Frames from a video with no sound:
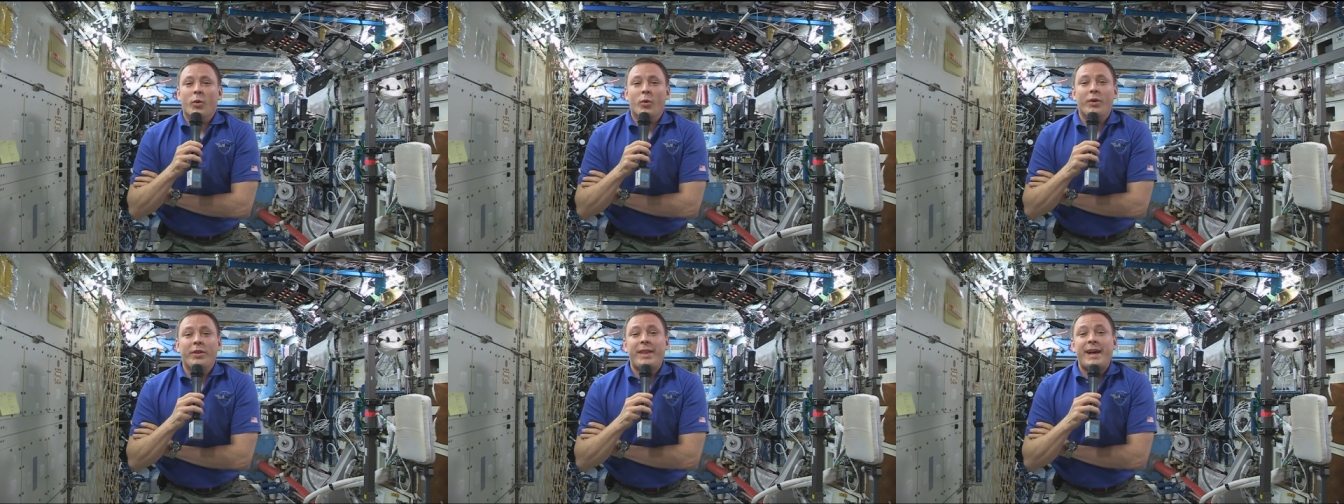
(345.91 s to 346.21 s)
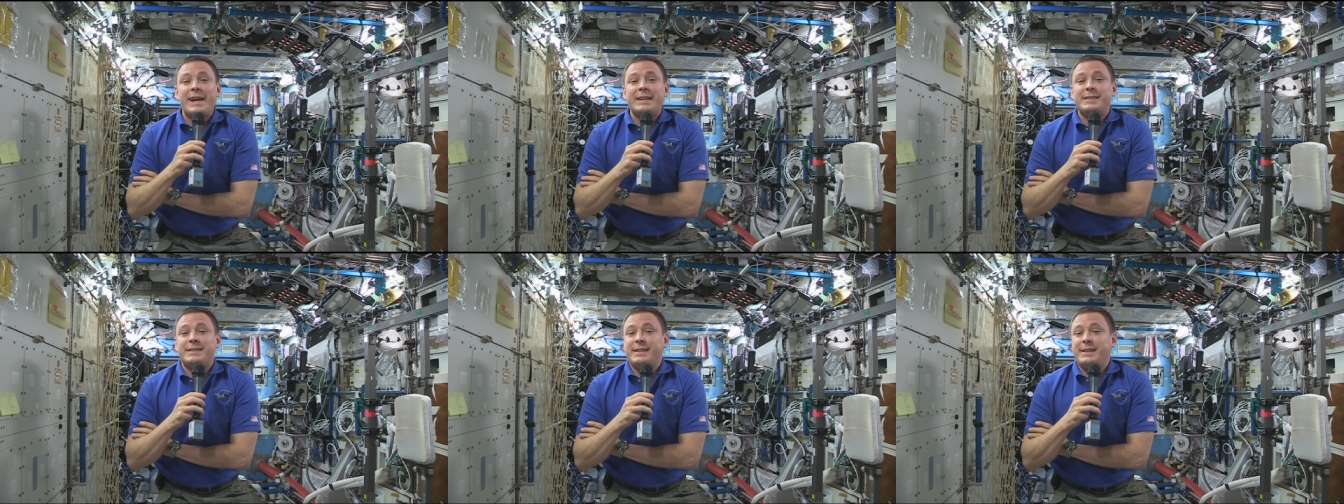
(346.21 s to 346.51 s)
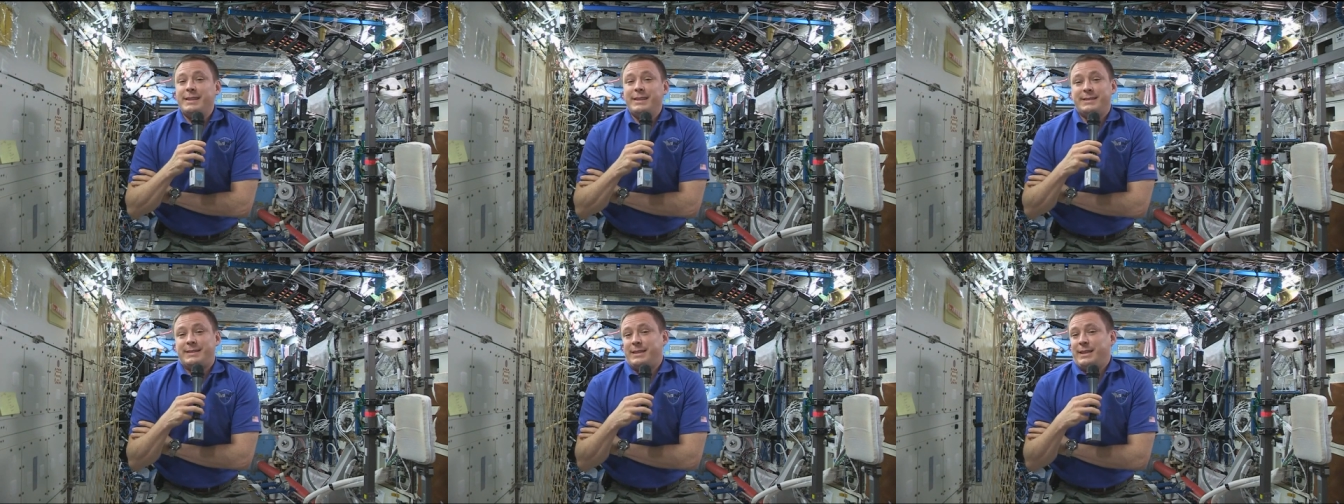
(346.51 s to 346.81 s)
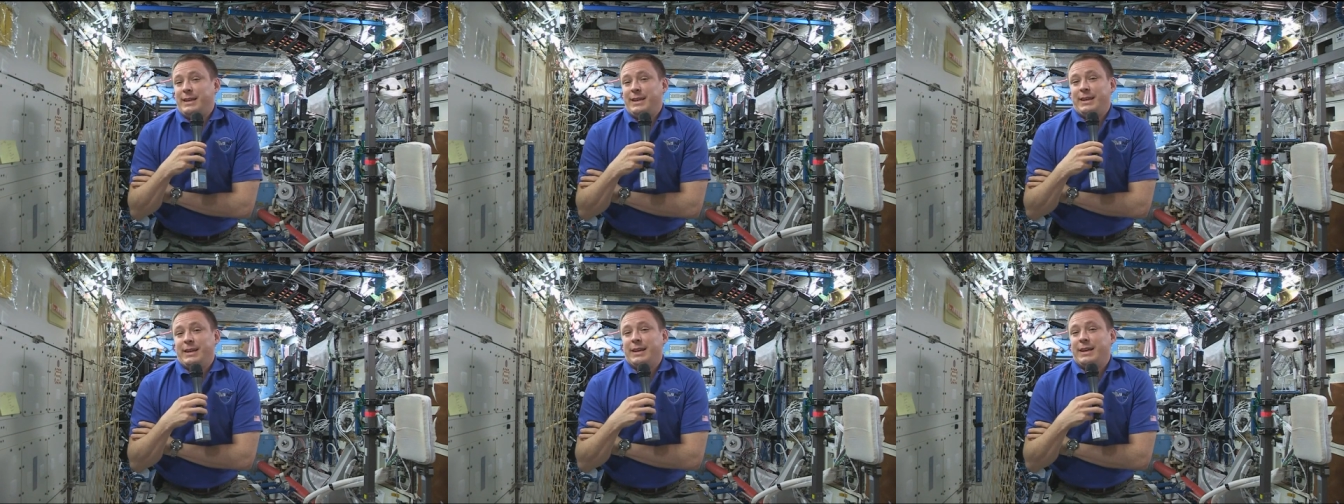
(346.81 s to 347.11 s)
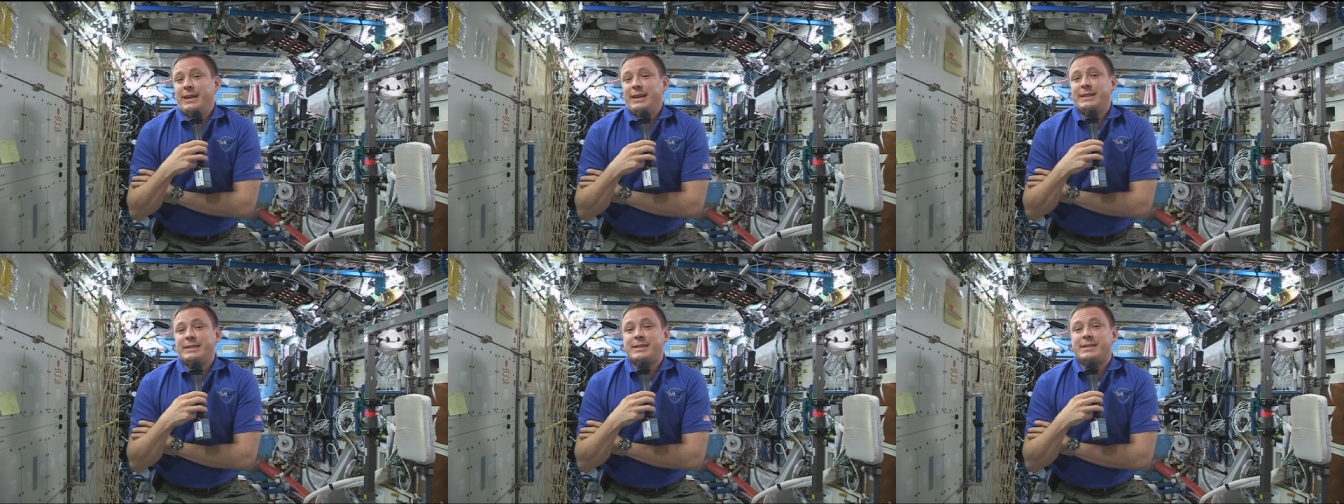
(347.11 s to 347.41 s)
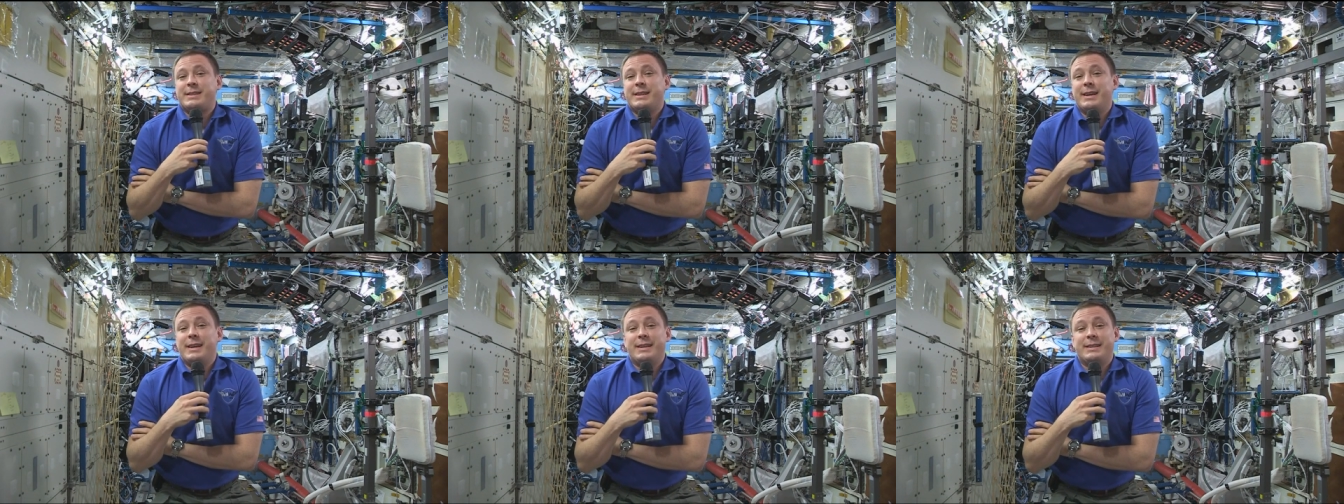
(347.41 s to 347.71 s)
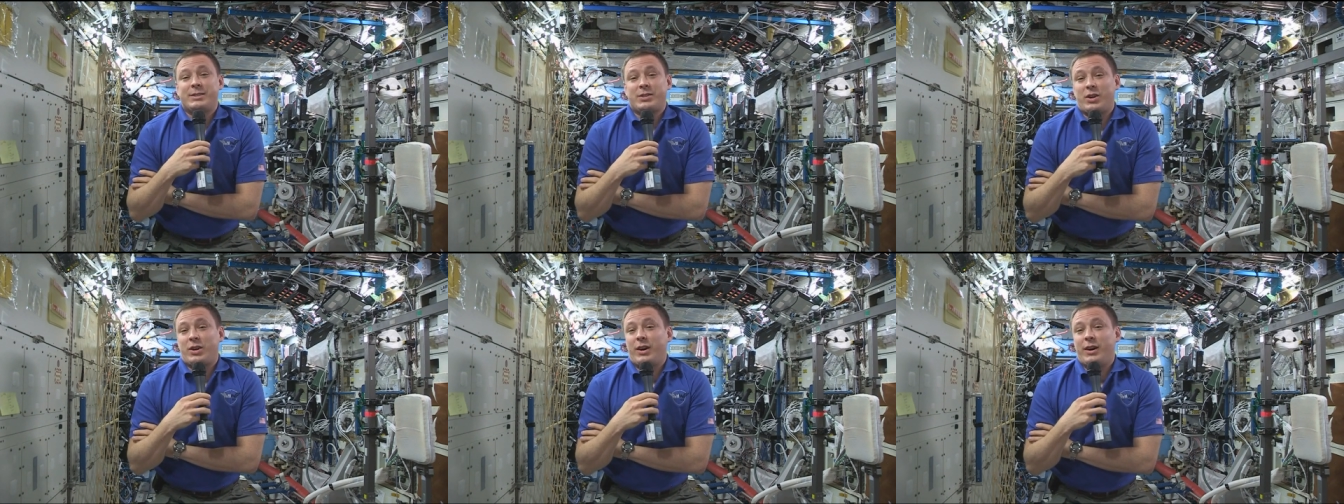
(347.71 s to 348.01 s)
Well, that's easy. It's
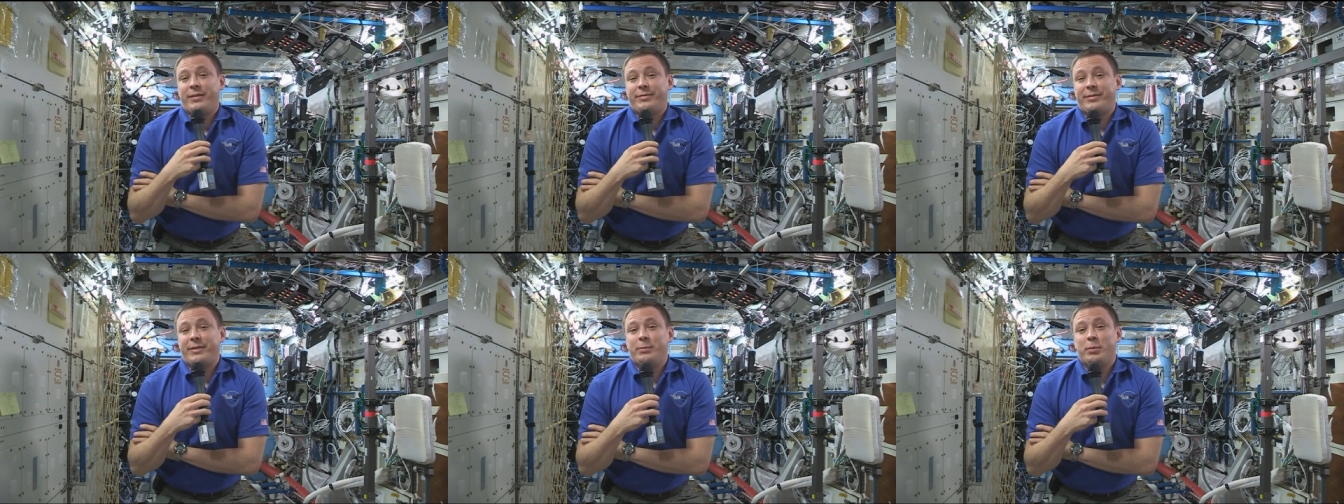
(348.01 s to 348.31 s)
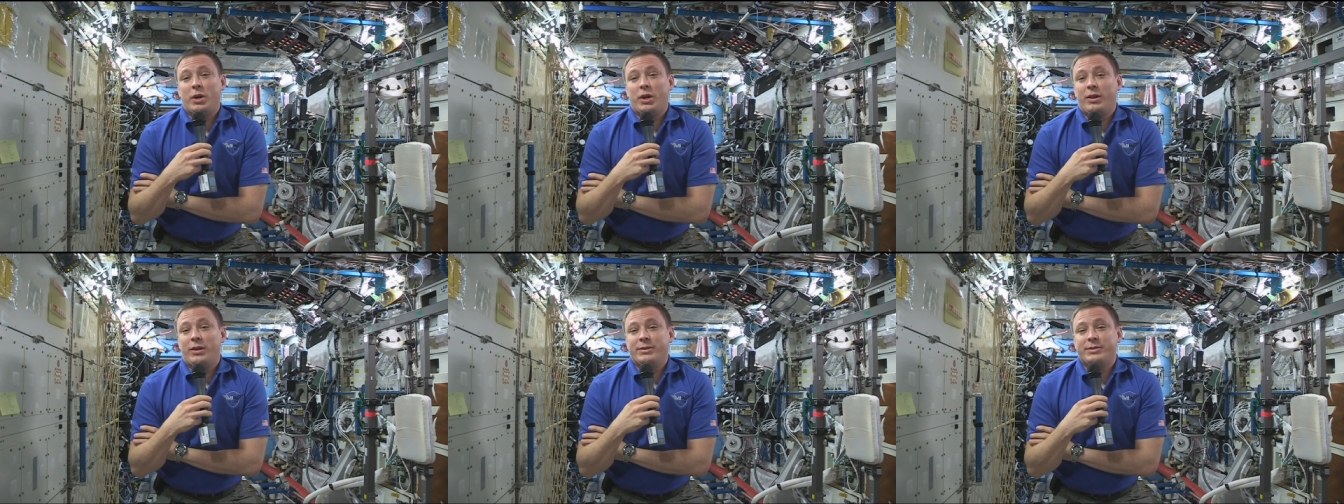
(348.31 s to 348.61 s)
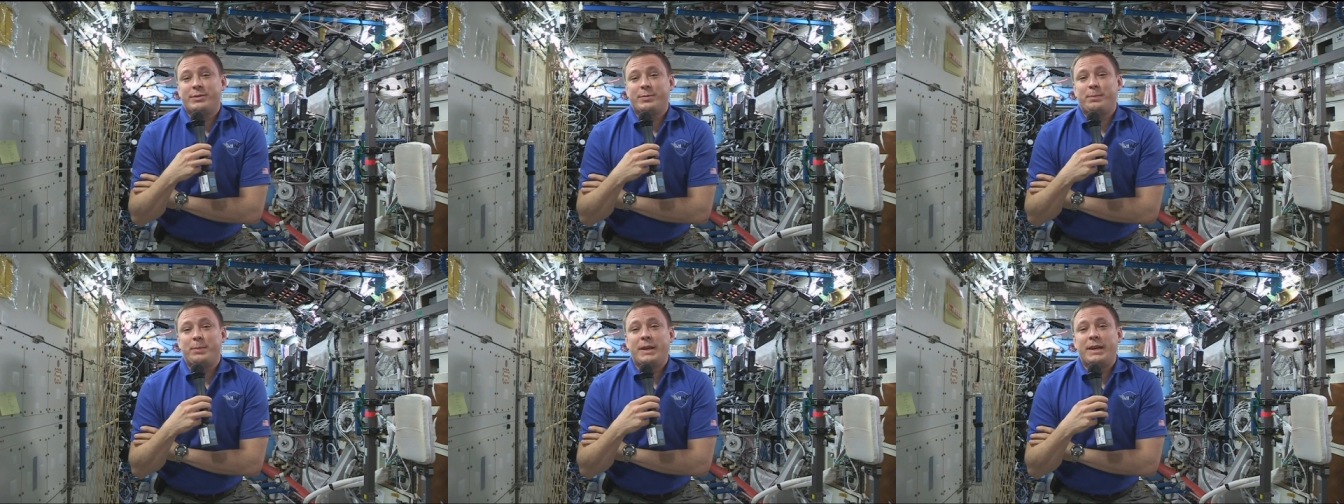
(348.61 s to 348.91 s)
it's coffee balls